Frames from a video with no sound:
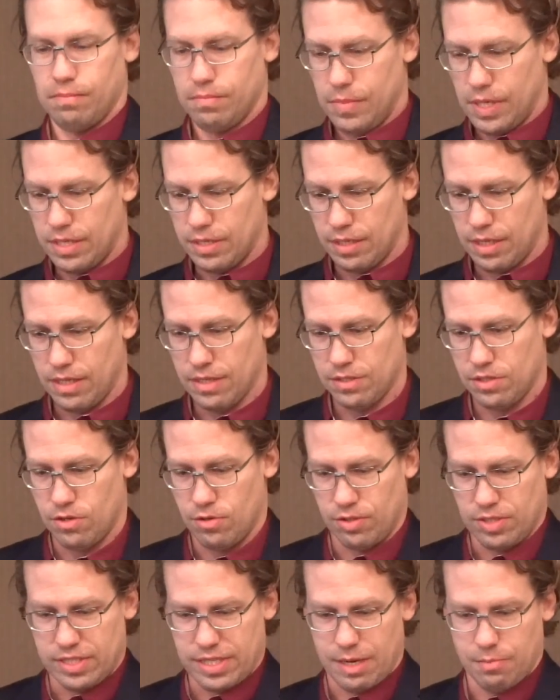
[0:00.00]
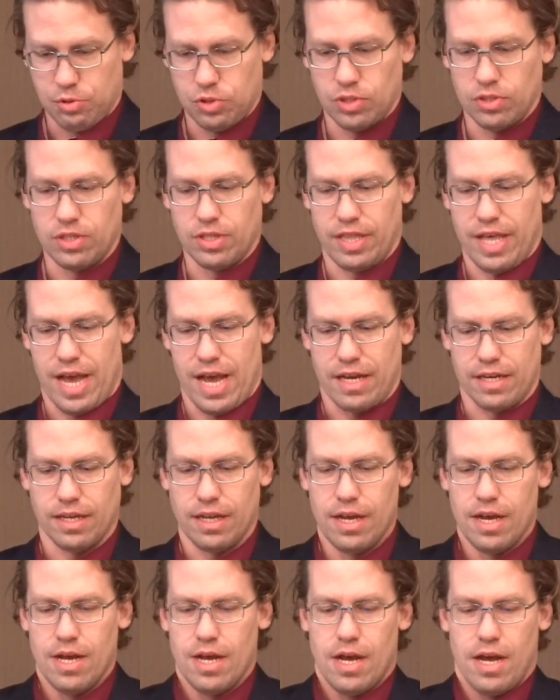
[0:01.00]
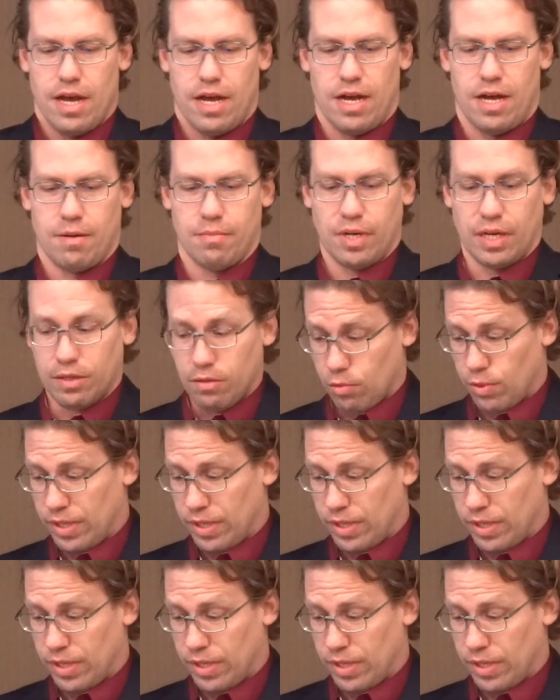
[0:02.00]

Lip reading: exception to that. And the